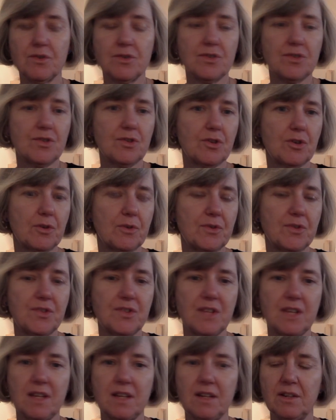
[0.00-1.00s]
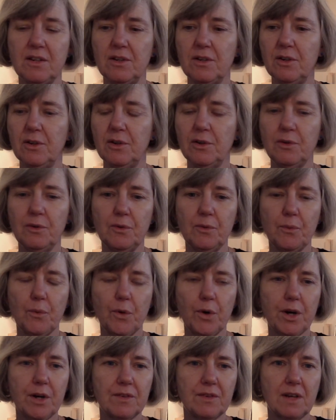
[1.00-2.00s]
sort of still
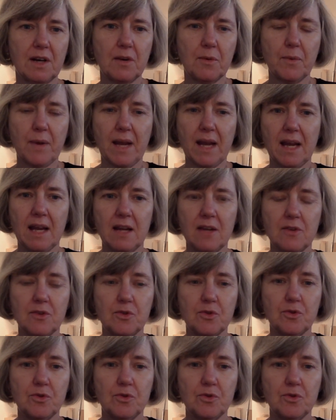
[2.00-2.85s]
work their way